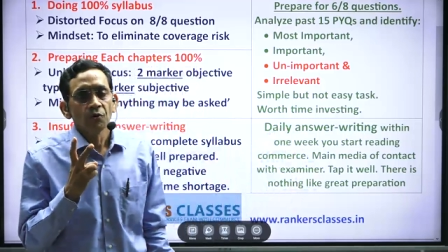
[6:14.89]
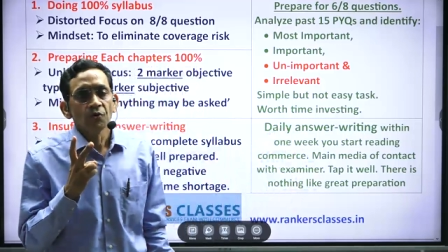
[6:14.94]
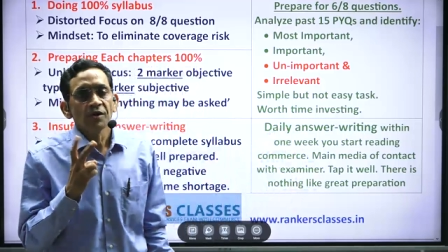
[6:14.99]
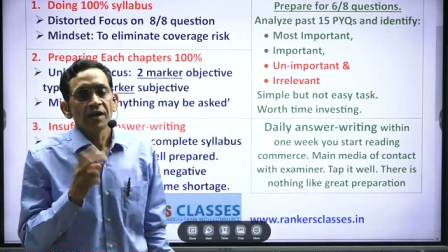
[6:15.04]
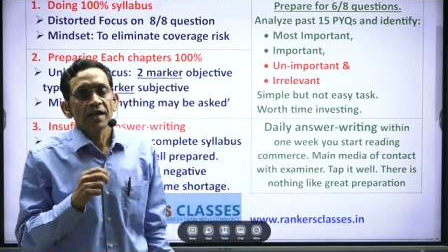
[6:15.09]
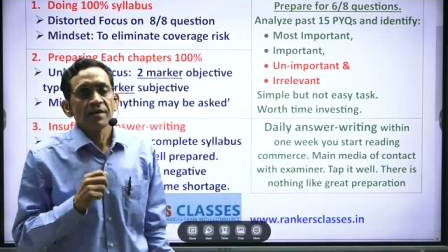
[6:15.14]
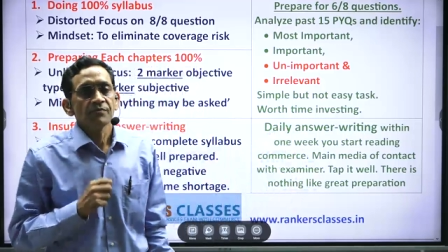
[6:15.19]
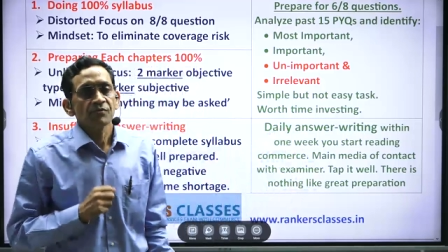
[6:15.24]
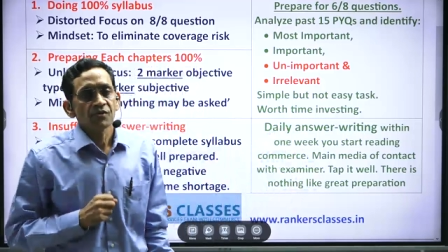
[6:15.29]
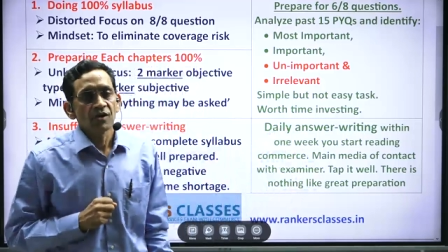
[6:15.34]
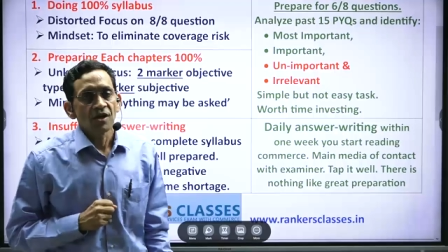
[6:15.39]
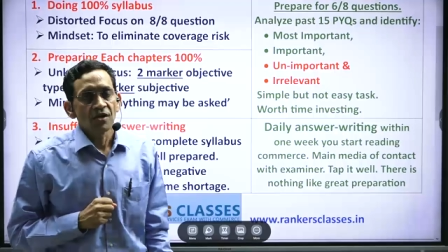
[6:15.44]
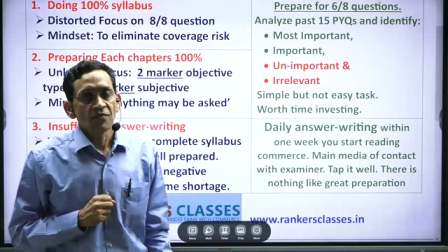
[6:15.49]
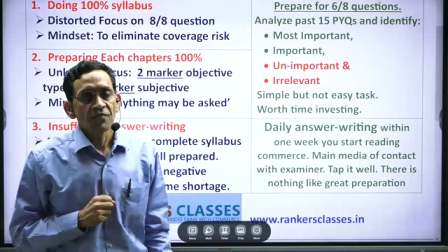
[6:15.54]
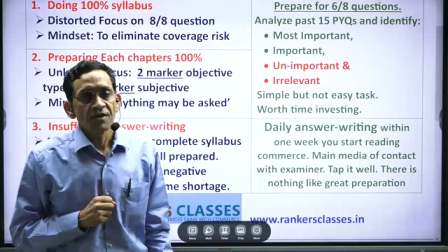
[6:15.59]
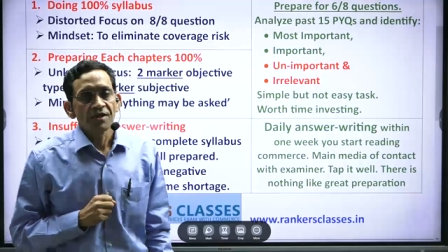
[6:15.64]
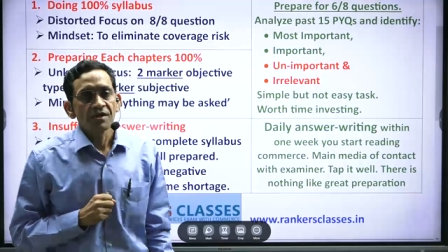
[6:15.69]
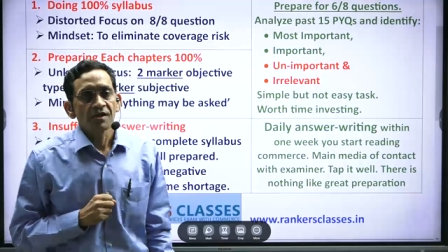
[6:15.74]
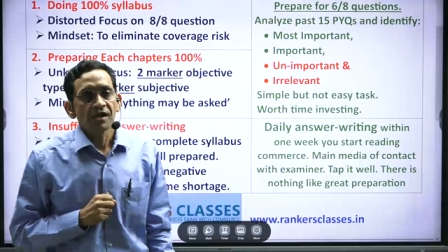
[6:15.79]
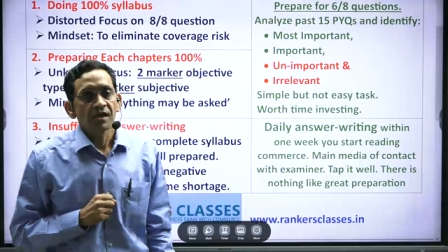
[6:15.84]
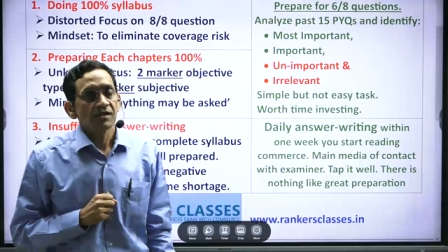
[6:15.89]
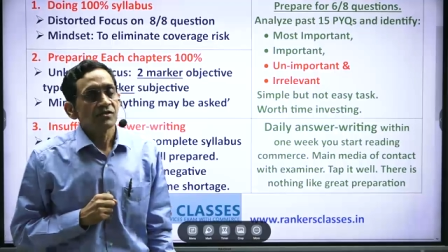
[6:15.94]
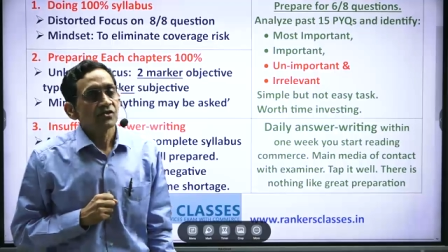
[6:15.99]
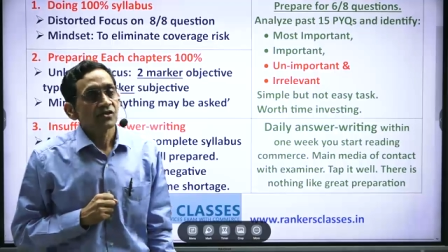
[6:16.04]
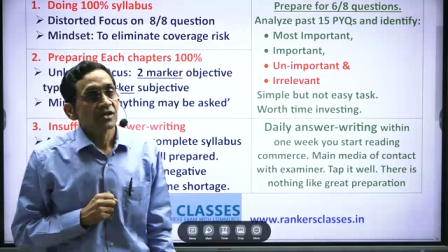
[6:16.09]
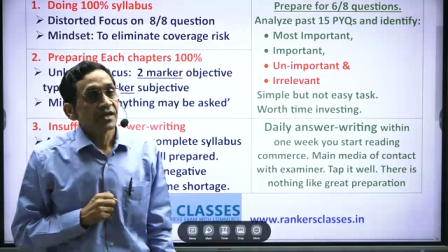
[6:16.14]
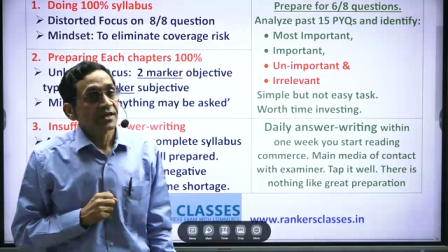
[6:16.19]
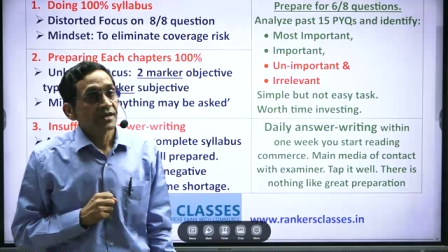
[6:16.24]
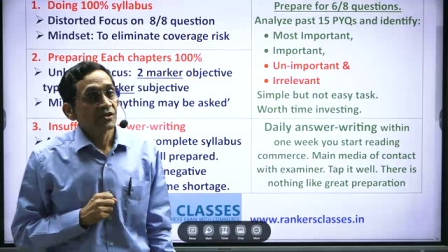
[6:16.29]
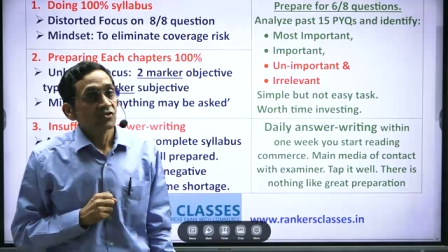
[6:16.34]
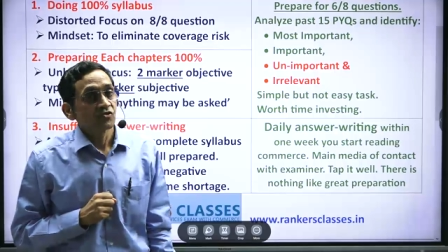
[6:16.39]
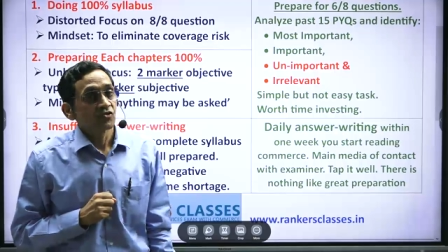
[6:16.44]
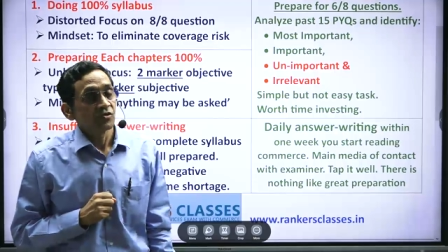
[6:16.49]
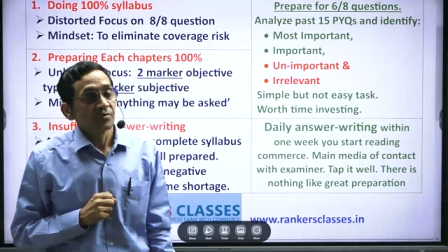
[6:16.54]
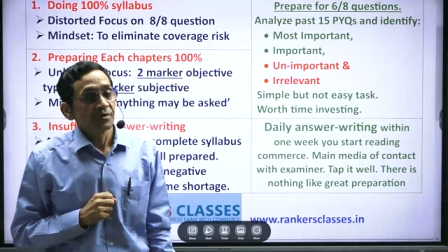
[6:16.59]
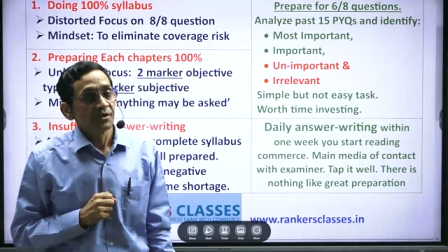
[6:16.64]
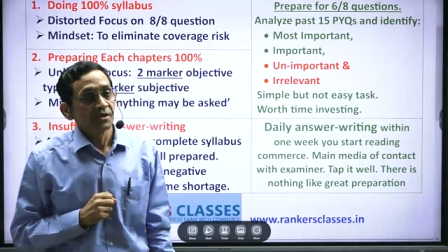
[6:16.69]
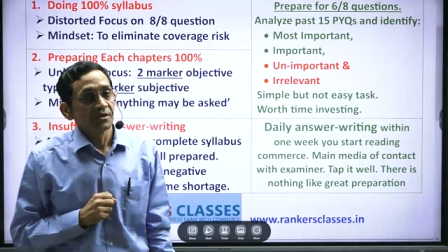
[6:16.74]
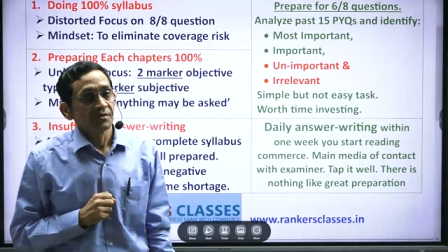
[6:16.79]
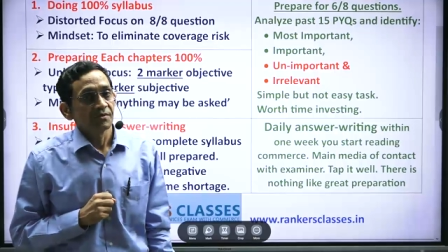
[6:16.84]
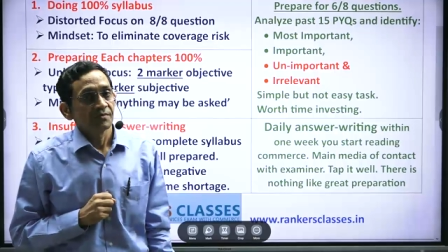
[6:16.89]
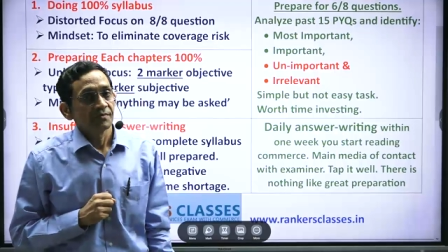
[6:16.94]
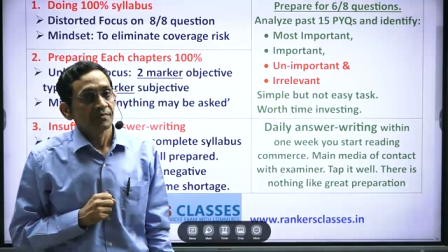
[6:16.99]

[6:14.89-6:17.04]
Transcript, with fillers: times a week answer writing should be done.